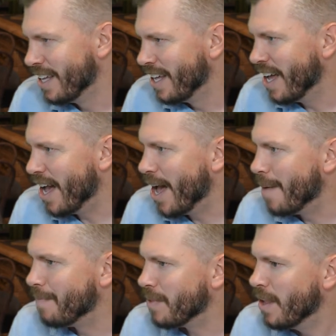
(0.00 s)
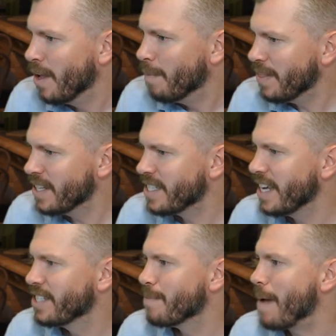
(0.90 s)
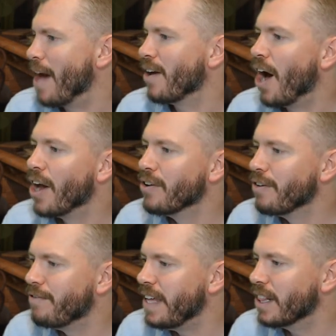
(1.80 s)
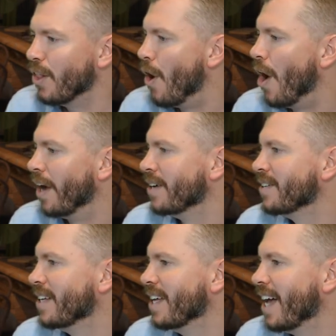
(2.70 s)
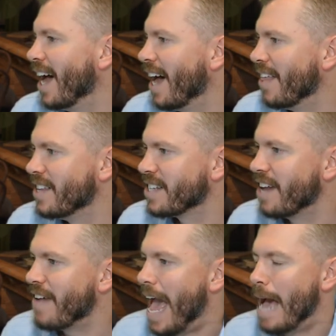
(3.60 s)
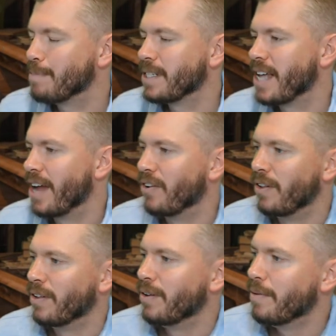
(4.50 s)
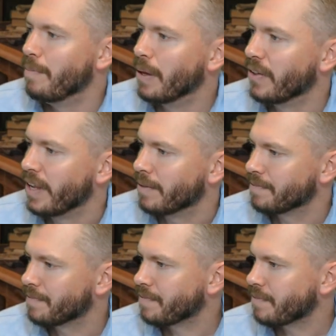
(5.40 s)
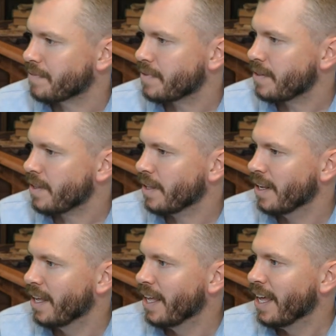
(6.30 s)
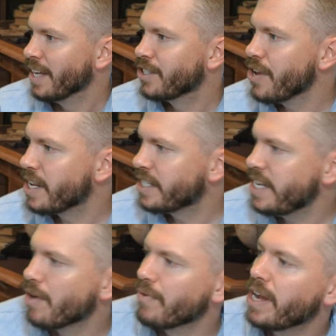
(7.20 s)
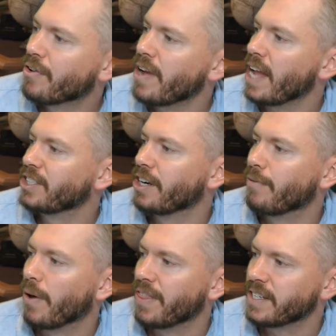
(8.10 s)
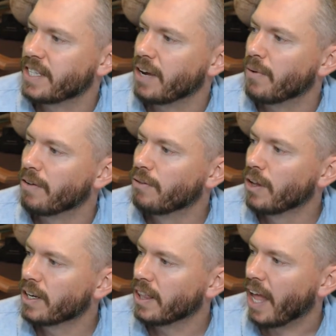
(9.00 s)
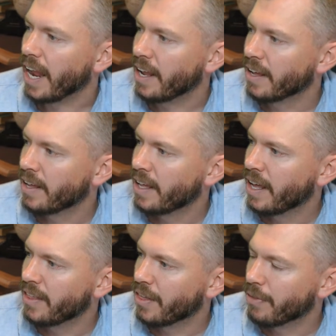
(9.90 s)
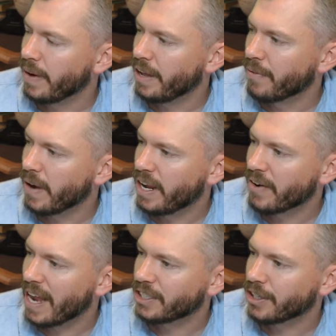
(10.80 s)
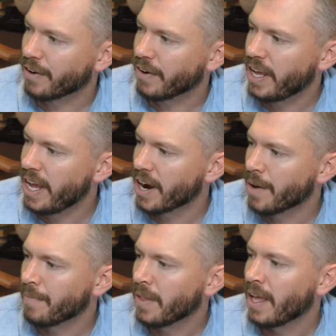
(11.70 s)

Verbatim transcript: Um, but this thing's about 100 feet long, uh, this kind of apsidal building. And so you can see a recreation of what this thing would have looked like in the 3D recreation over here.